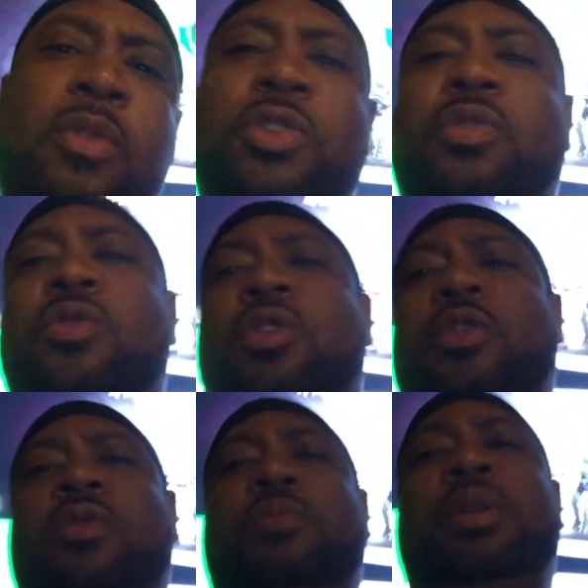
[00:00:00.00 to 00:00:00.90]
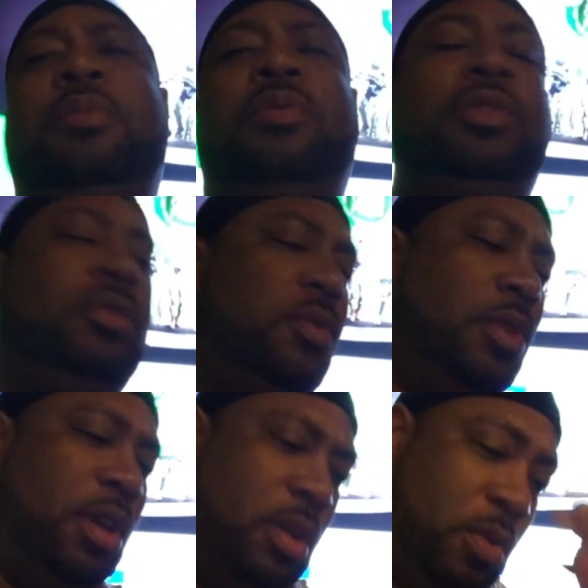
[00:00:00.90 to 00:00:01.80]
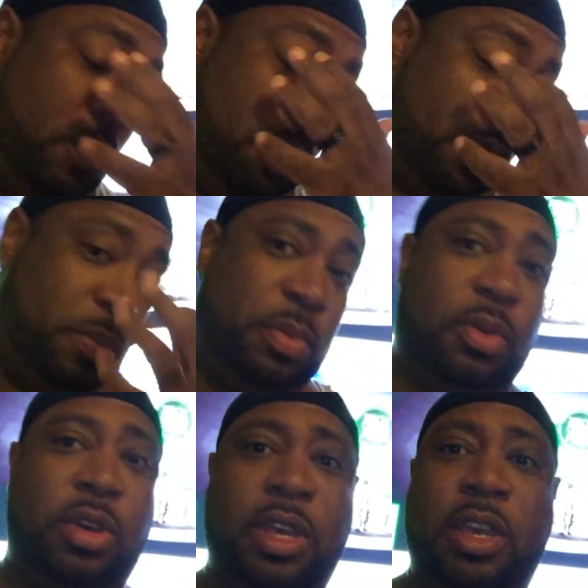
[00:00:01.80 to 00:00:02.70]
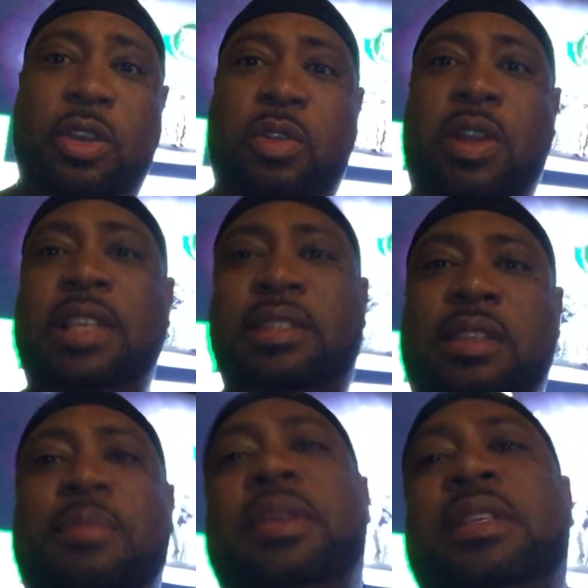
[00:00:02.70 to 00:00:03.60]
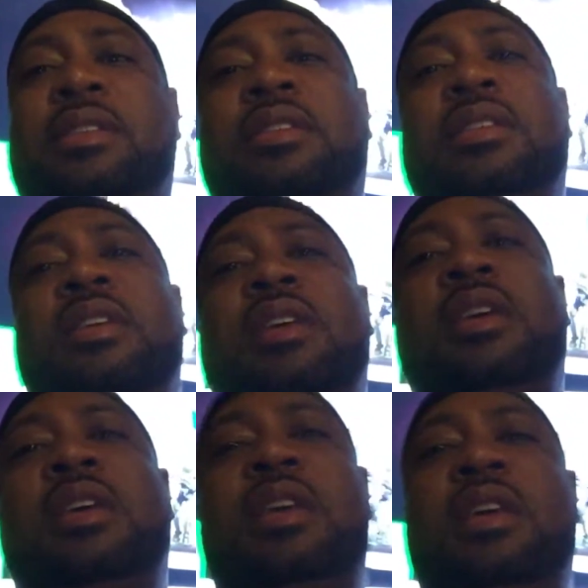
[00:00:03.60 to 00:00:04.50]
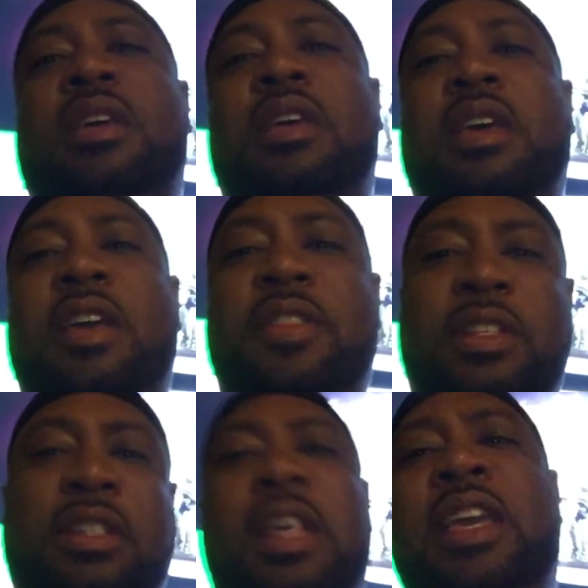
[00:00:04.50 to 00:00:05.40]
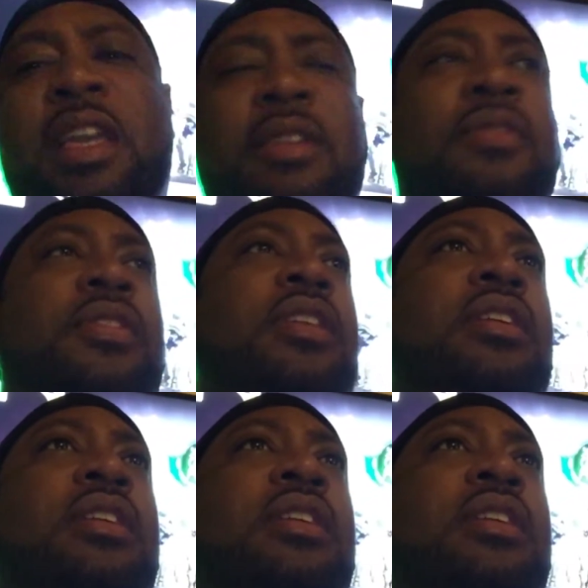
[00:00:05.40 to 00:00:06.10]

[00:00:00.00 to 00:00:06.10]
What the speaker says: What's going on, people? What's going on? It's your boy Cray Simmons, and the slave,